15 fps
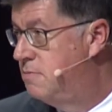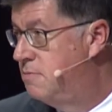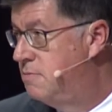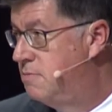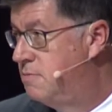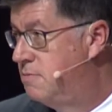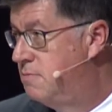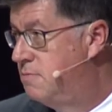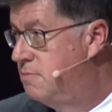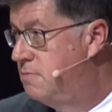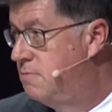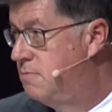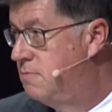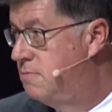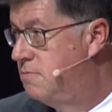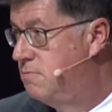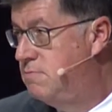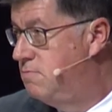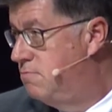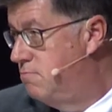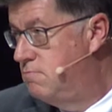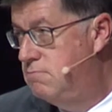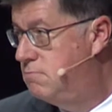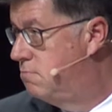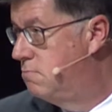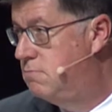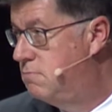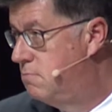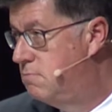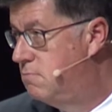
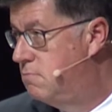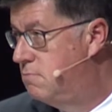(no one is talking)